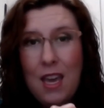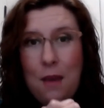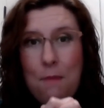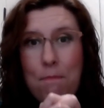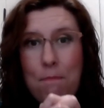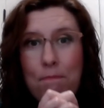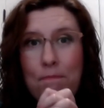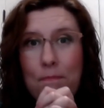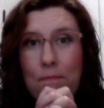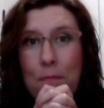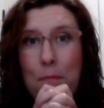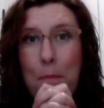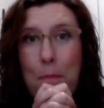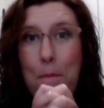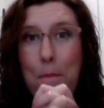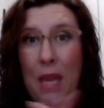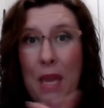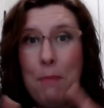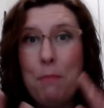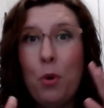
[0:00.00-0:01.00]
okay.
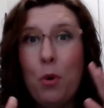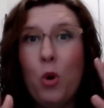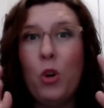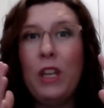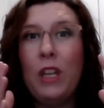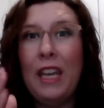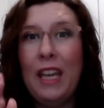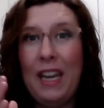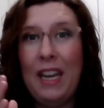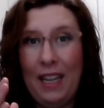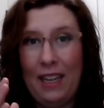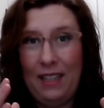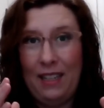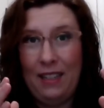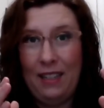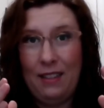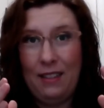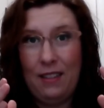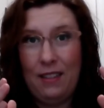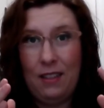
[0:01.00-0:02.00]
people get
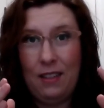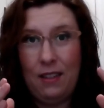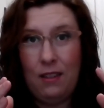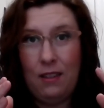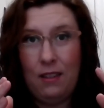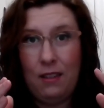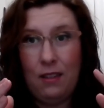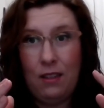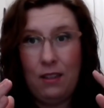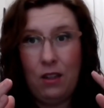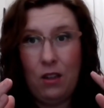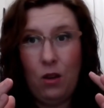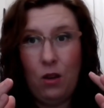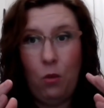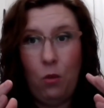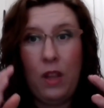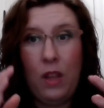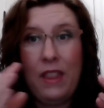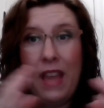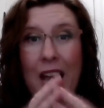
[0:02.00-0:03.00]
it.
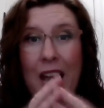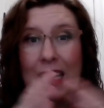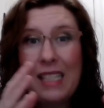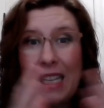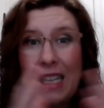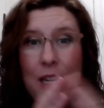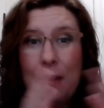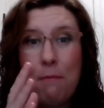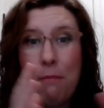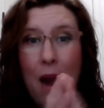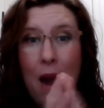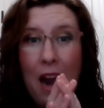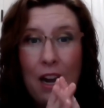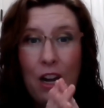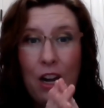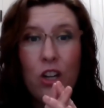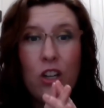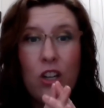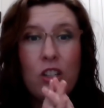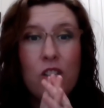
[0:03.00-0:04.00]
When that okay. tenant
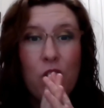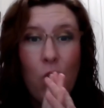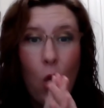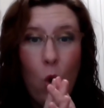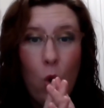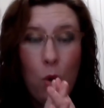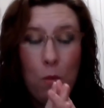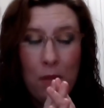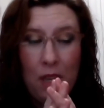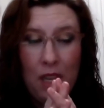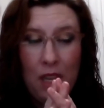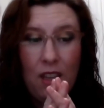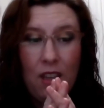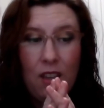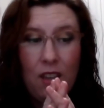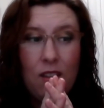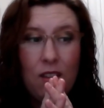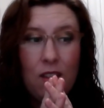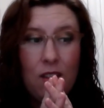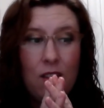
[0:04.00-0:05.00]
buyer told
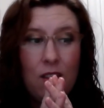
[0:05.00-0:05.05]
me